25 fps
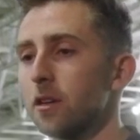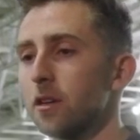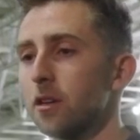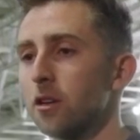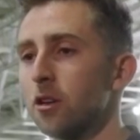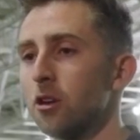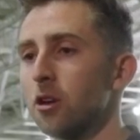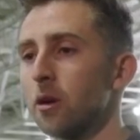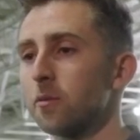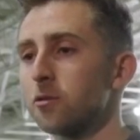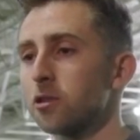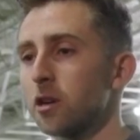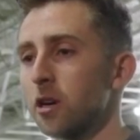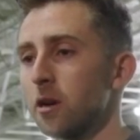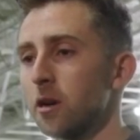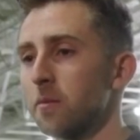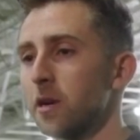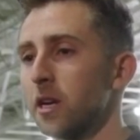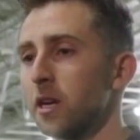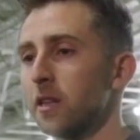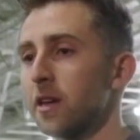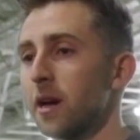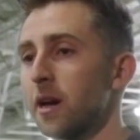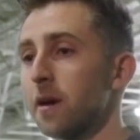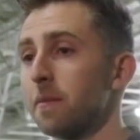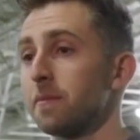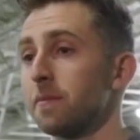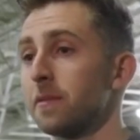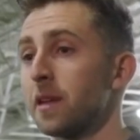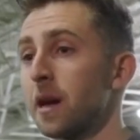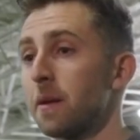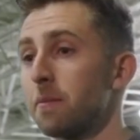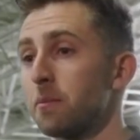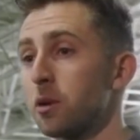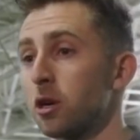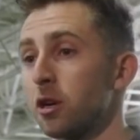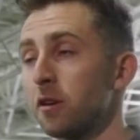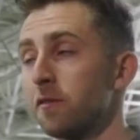you know, I'm trying to make
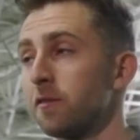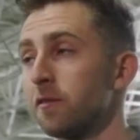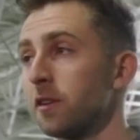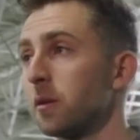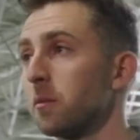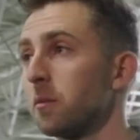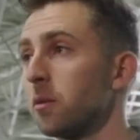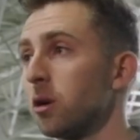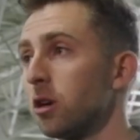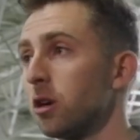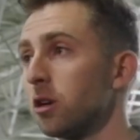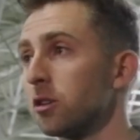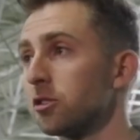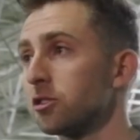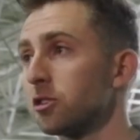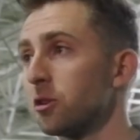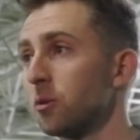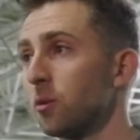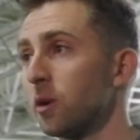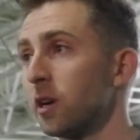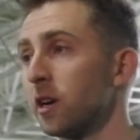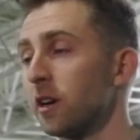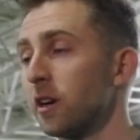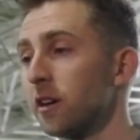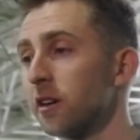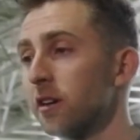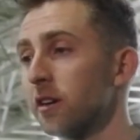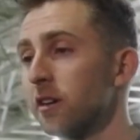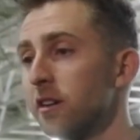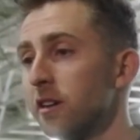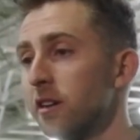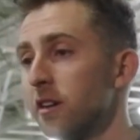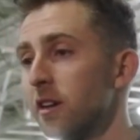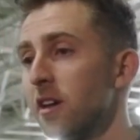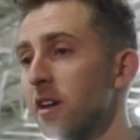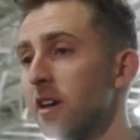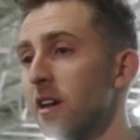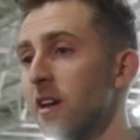that perfect ball to where
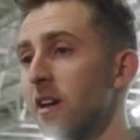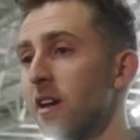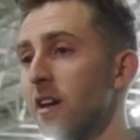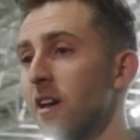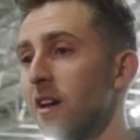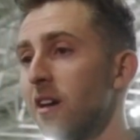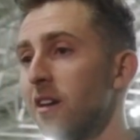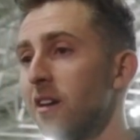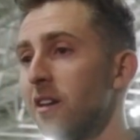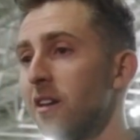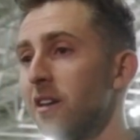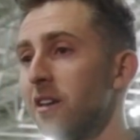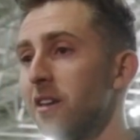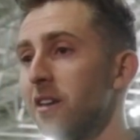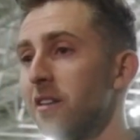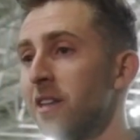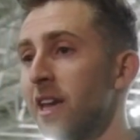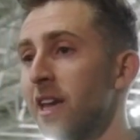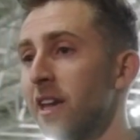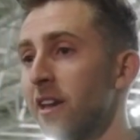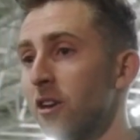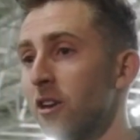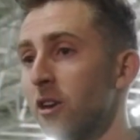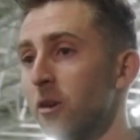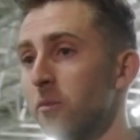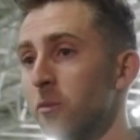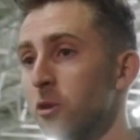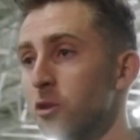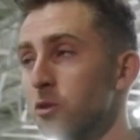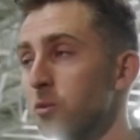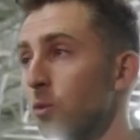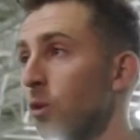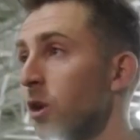they can almost